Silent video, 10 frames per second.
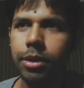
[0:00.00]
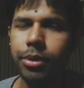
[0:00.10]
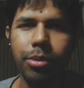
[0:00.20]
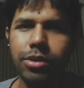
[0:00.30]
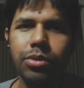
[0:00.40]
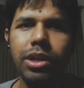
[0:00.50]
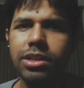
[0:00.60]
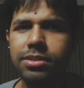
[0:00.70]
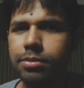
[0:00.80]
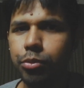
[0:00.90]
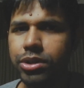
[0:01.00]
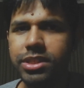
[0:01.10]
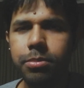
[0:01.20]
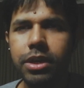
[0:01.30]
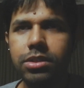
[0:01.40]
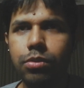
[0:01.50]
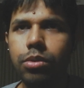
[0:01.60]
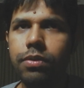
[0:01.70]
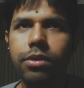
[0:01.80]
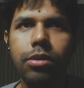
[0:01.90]
about your next boxing match or
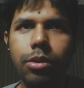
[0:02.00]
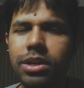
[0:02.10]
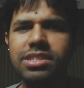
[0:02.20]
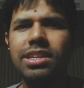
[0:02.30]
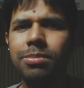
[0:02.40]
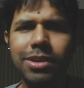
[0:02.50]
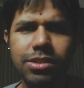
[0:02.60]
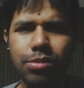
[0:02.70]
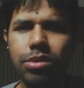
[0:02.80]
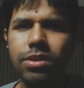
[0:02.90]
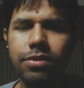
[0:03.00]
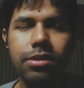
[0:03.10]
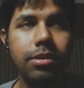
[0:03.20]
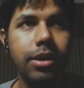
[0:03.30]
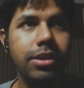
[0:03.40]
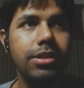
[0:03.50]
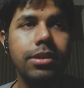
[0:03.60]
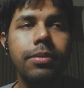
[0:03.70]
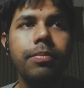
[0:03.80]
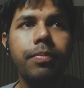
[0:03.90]
whatever, or wrestling match or whatever, right?
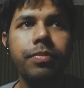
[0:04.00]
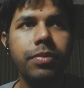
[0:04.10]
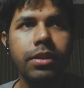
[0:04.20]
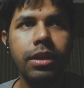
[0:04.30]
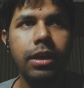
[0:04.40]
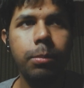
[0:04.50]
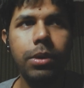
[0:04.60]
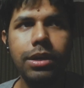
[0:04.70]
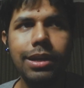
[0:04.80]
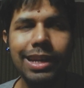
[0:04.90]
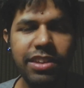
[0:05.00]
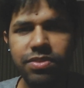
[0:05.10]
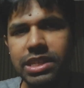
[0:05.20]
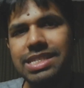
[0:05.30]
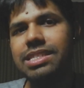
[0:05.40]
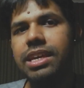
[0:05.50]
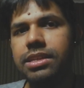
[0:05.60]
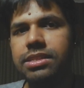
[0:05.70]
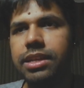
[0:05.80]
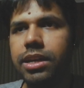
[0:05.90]
But leave these
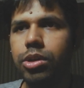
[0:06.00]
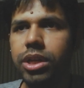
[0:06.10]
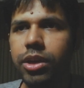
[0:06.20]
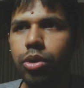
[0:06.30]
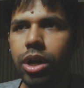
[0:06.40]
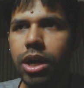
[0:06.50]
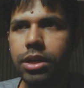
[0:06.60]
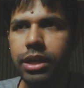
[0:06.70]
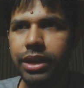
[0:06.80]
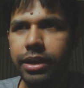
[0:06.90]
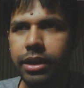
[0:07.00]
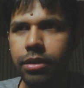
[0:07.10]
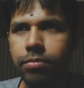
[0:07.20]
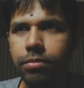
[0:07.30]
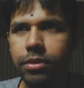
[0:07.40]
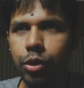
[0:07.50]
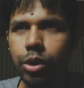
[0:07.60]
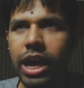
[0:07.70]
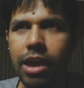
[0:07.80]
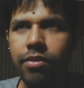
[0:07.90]
things that are you
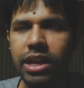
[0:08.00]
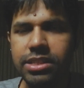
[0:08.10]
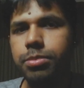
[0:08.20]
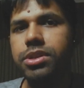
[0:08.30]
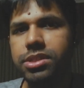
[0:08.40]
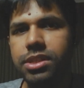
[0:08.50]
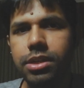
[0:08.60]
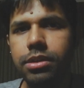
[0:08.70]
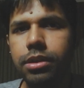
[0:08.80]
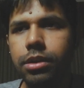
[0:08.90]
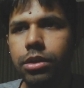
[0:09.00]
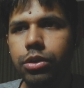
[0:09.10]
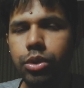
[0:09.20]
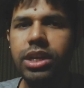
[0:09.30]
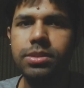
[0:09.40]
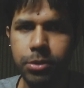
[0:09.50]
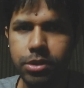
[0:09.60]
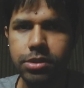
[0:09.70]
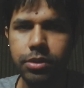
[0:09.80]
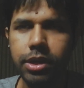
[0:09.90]
don't have any expertise in to the
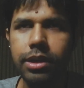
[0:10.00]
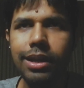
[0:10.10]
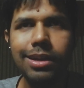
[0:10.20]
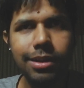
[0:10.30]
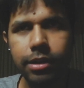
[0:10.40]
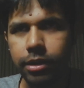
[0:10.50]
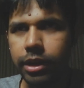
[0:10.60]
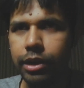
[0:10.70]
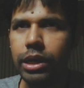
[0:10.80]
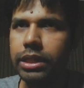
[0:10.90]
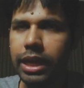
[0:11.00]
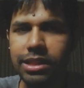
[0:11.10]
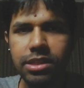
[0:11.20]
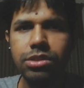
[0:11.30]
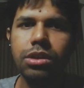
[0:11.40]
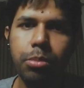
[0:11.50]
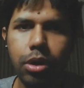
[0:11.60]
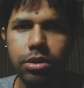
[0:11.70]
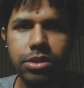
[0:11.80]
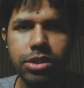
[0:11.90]
experts, okay? Let kind of like the atheist
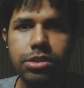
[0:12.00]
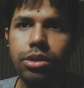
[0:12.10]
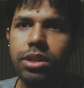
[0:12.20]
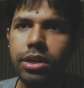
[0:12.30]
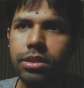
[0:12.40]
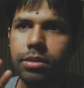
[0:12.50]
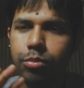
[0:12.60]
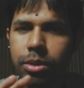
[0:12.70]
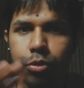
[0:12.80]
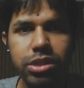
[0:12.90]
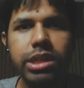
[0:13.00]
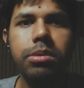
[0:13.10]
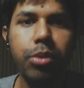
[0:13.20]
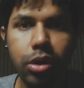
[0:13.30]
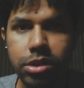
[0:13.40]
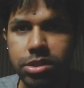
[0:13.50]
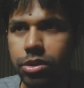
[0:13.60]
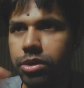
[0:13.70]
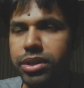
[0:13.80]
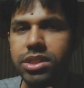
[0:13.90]
apologists or the Muslim apologists
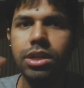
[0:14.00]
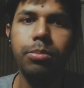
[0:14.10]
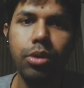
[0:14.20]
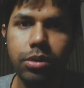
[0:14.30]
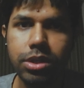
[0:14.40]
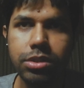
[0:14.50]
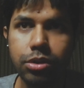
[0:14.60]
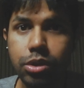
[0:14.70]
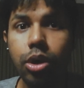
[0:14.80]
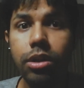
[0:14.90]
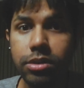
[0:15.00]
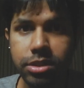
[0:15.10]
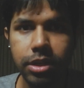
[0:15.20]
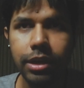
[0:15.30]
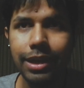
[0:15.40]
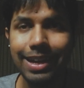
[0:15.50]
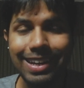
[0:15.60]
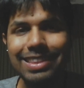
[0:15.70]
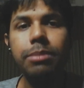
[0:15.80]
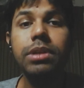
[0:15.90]
or Christian apologists or scholars,
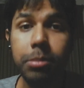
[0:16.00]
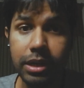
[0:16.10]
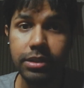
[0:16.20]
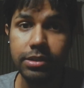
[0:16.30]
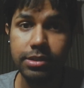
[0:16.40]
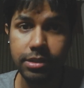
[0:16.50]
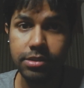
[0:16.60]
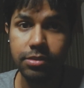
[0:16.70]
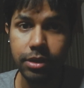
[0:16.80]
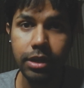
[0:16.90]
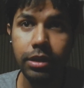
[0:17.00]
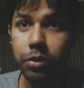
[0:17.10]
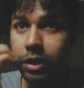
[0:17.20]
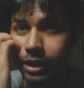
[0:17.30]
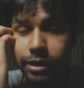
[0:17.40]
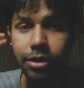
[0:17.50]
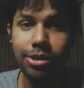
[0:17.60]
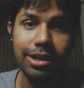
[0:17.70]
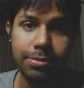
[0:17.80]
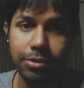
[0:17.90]
let them debate these things, okay? You're clearly not
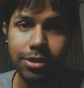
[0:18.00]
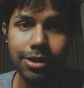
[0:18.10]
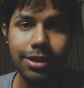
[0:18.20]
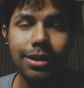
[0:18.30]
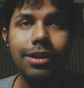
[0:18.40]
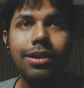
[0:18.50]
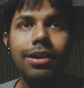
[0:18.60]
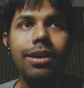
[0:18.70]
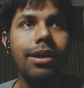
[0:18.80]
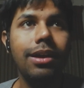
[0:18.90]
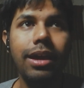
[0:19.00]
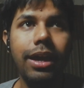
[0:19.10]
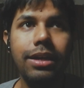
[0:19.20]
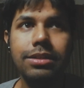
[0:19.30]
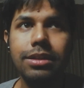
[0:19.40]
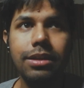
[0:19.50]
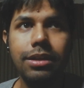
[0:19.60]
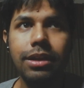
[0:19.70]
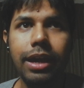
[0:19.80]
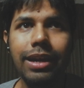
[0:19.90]
an expert. And
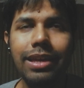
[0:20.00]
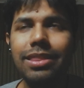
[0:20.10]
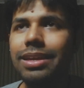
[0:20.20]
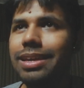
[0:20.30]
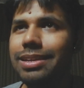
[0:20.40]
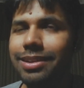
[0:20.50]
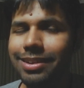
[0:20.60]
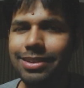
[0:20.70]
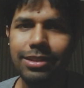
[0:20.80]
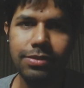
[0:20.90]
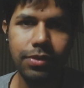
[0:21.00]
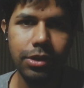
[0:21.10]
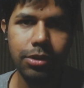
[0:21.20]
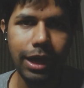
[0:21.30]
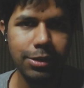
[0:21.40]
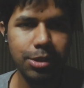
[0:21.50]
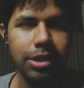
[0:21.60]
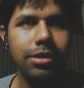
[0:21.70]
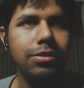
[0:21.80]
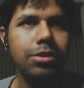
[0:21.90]
yeah, and I think he deleted this video
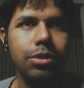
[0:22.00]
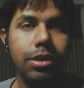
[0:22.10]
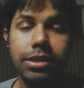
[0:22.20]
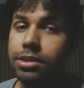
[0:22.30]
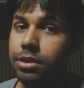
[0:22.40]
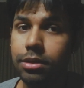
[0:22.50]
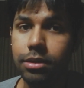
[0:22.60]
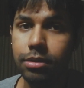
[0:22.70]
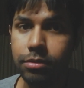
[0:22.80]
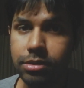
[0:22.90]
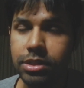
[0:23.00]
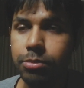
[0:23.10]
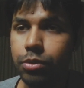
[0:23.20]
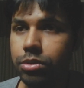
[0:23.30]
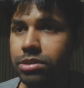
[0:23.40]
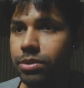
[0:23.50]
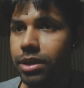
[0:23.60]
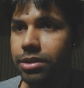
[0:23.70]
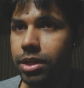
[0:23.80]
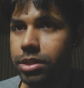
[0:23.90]
actually, so that's a step towards the right
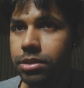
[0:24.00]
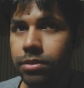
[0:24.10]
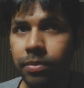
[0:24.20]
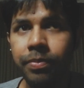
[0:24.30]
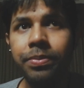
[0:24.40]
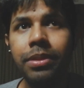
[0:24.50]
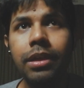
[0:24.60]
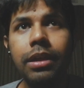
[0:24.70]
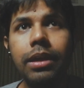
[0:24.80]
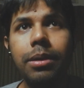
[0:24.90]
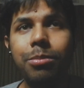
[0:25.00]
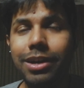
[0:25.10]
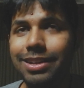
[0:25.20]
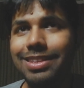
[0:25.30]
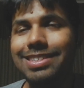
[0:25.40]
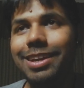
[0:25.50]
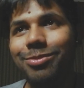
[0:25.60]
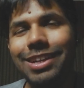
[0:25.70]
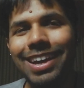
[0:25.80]
direction. But at the same